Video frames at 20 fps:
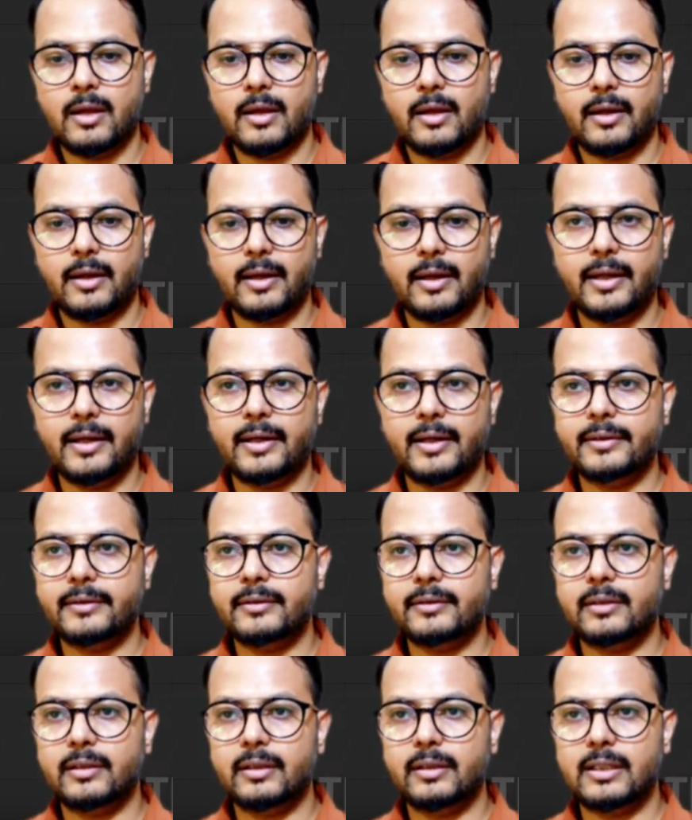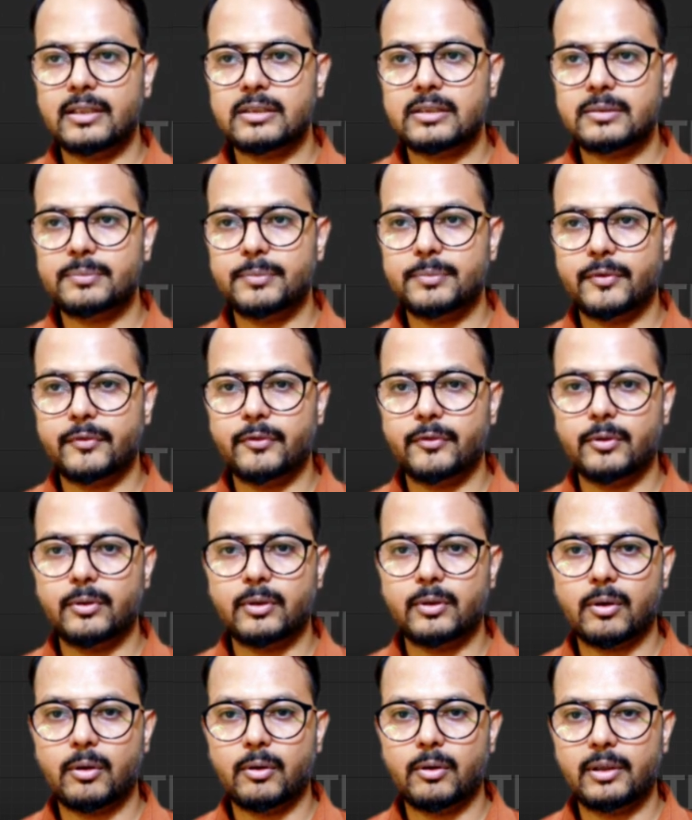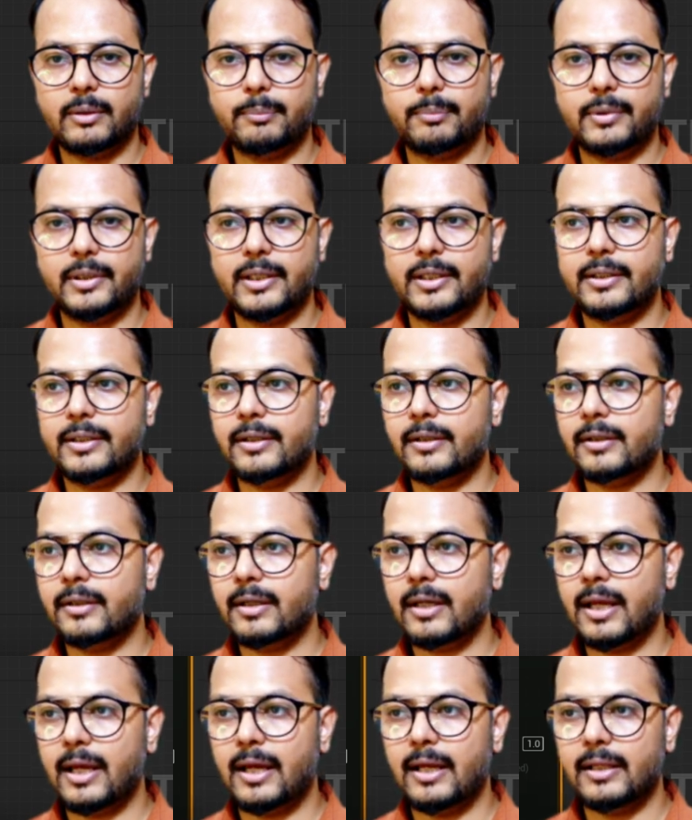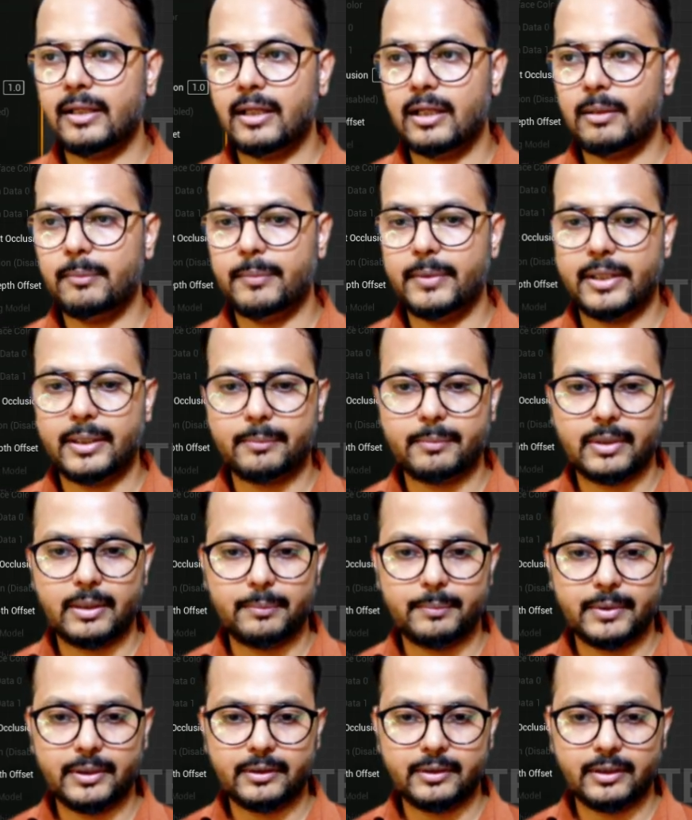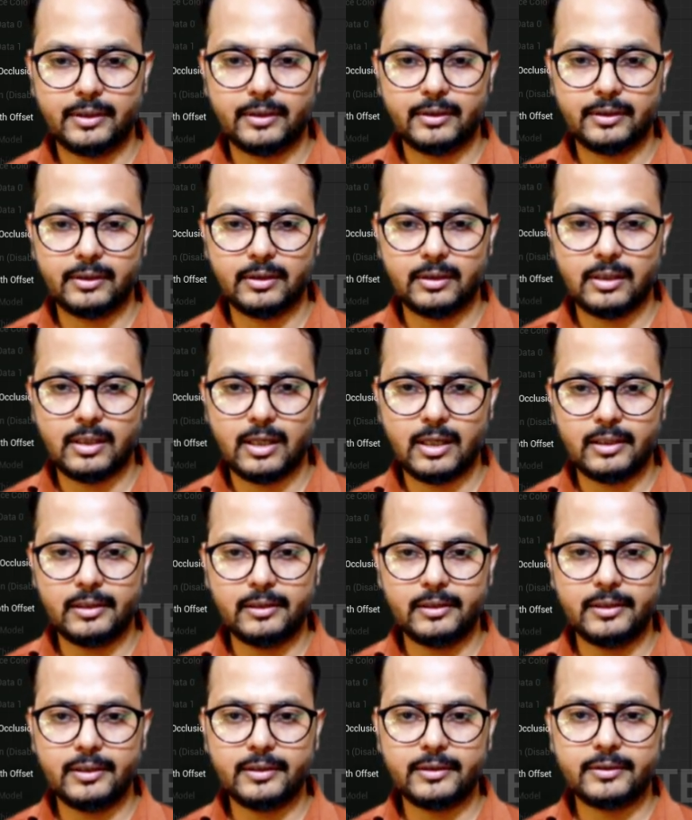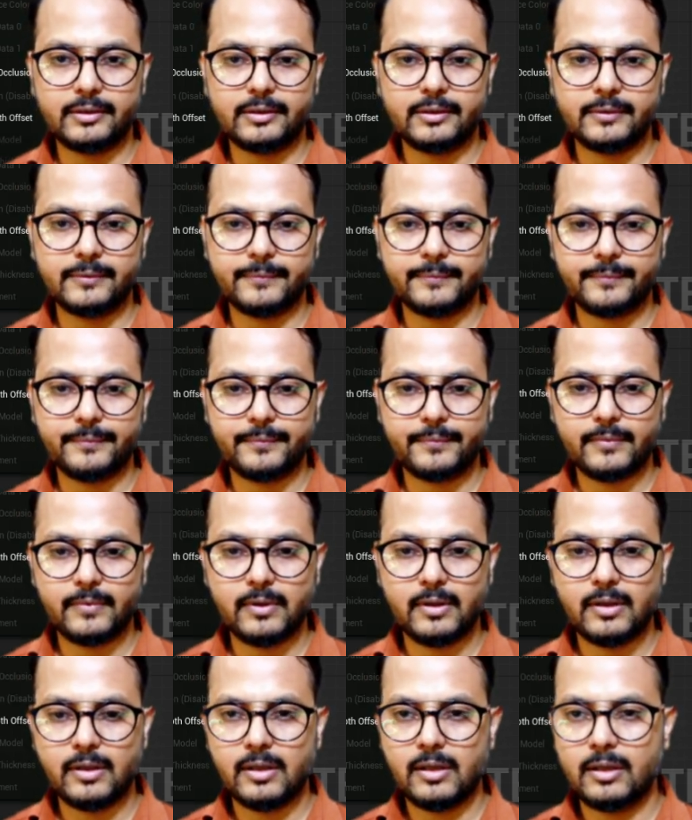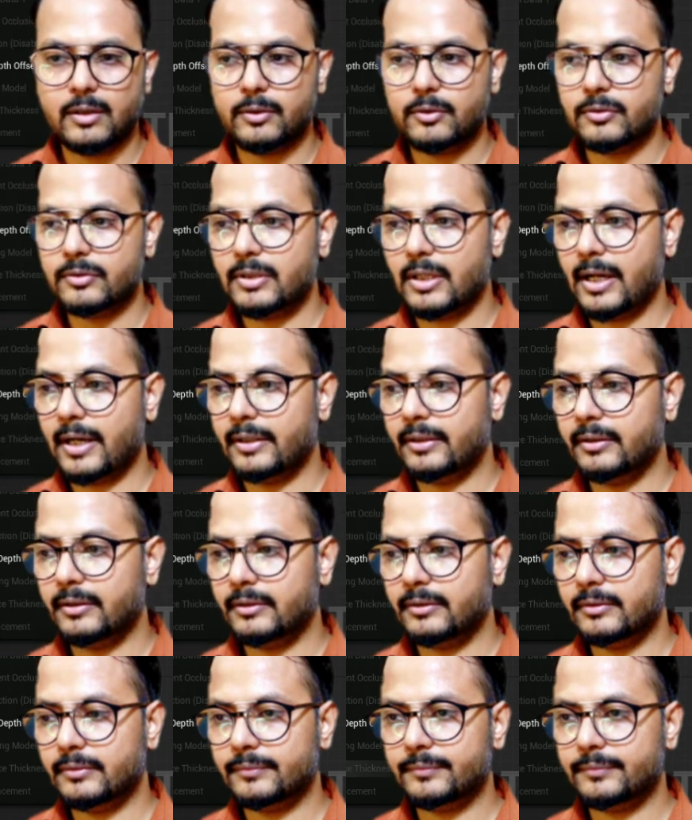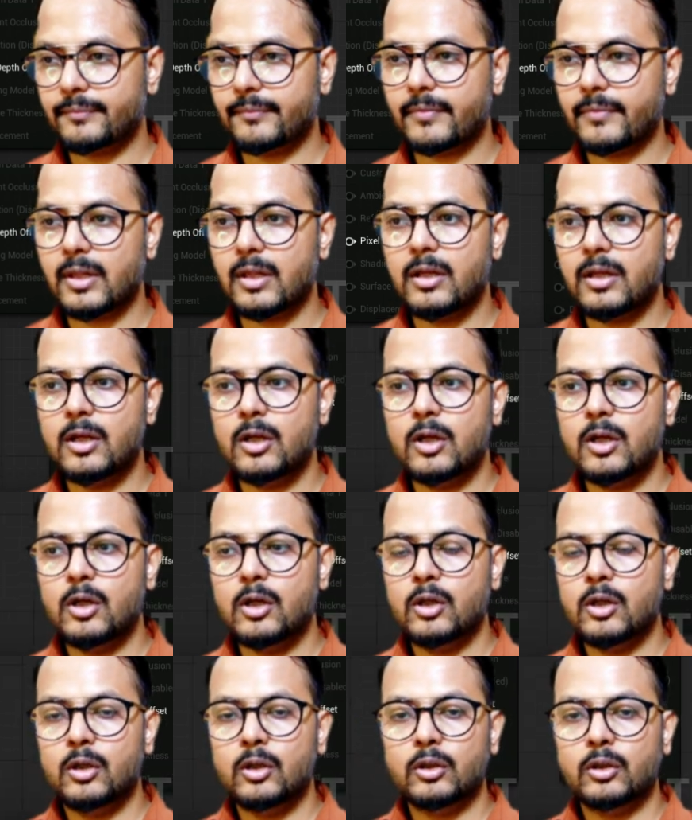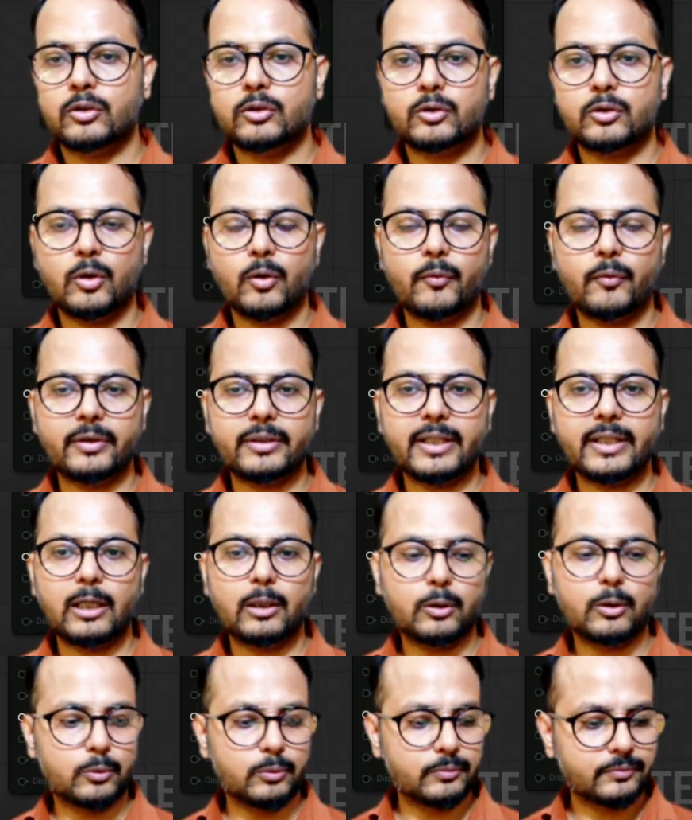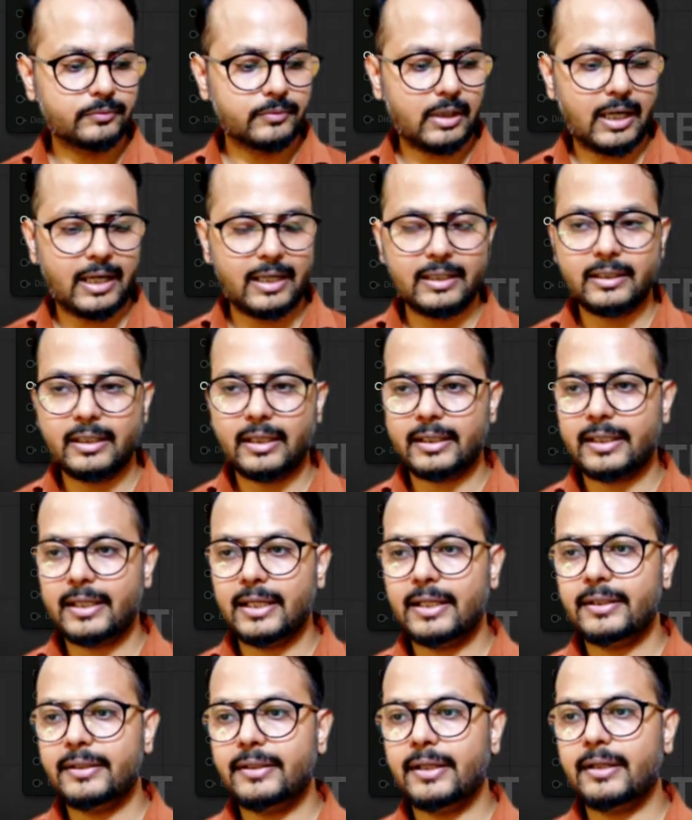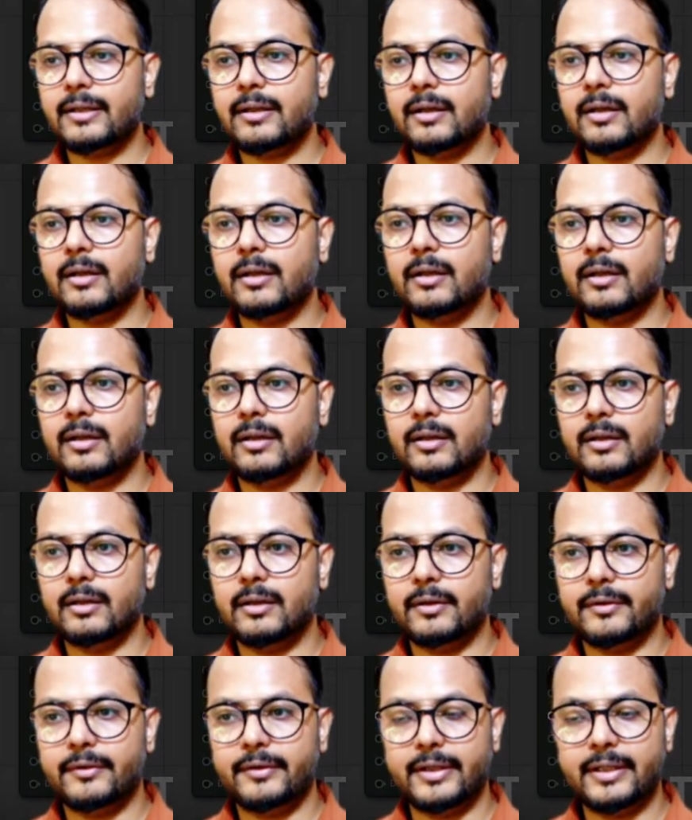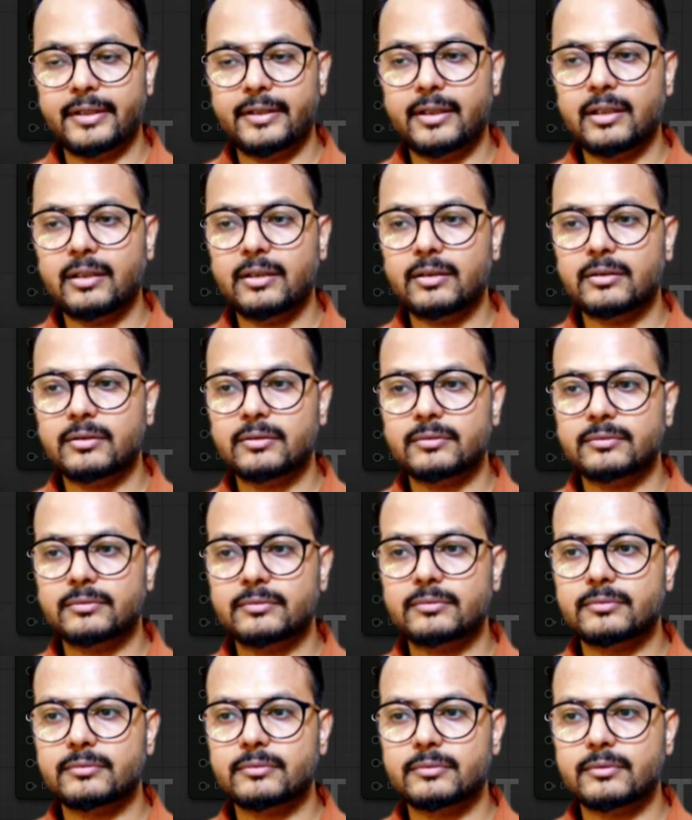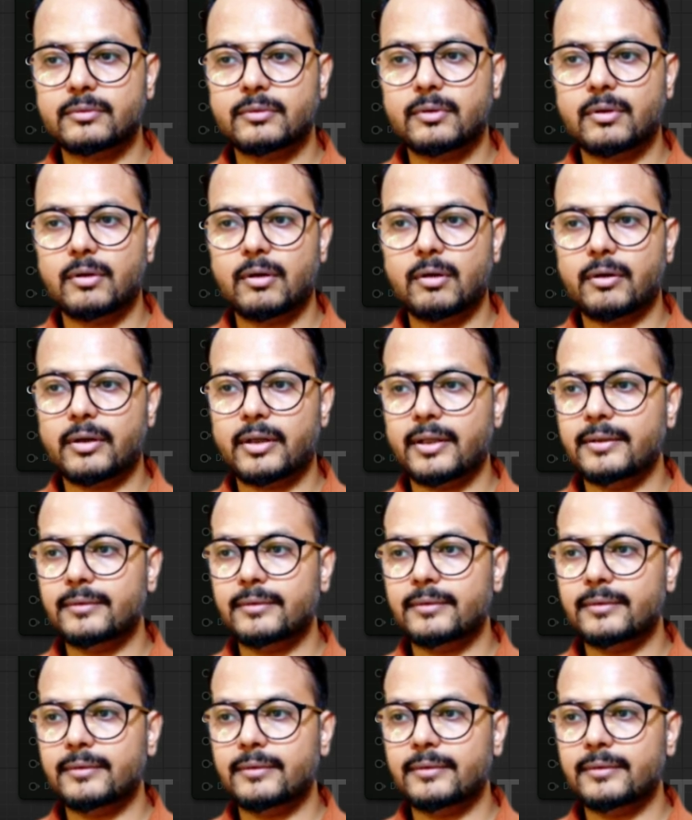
and let's preview it on a planar and I'll make my material unlit beside it so what I'll do I'll again take a radial okay